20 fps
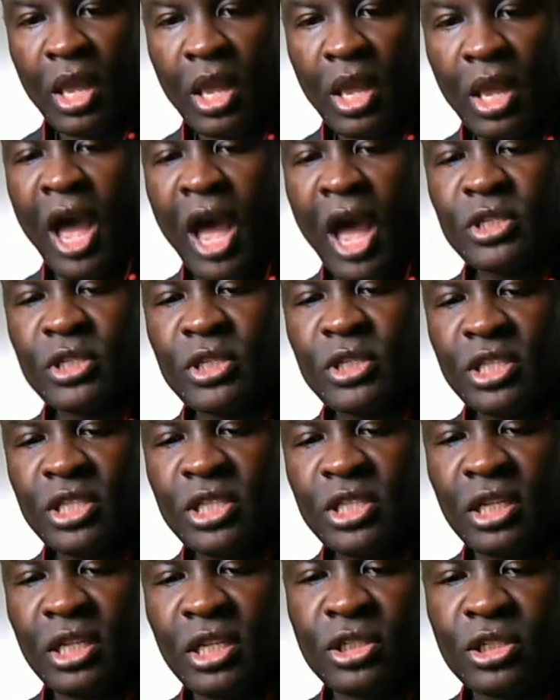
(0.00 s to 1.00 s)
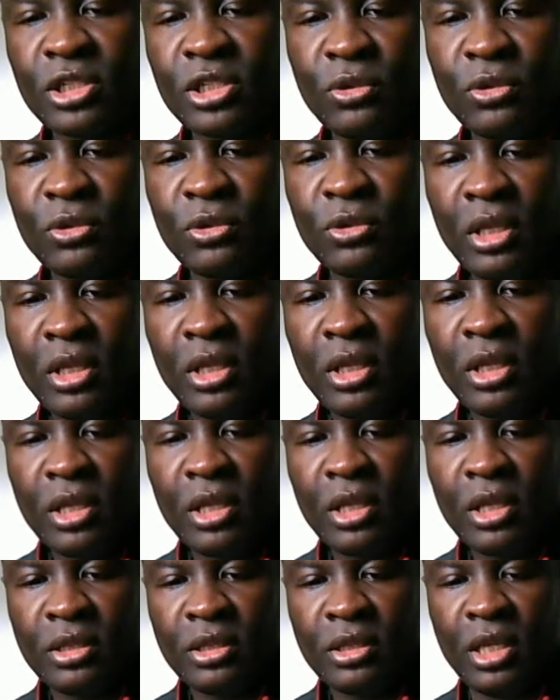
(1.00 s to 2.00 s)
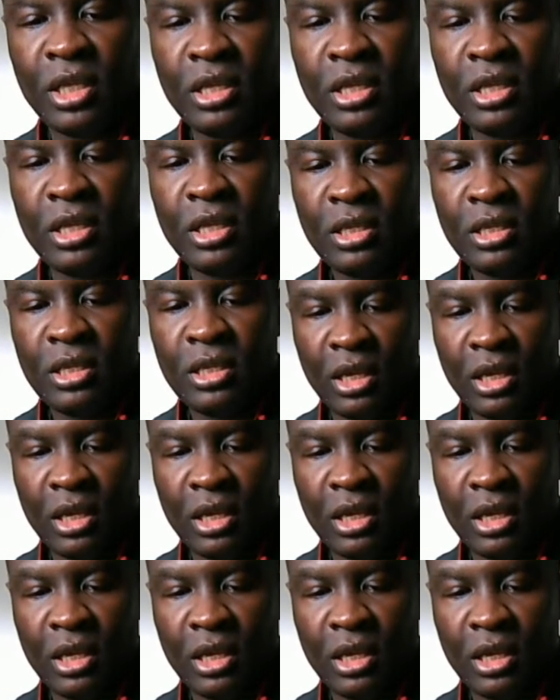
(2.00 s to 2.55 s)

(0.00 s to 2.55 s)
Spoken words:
I was listening to the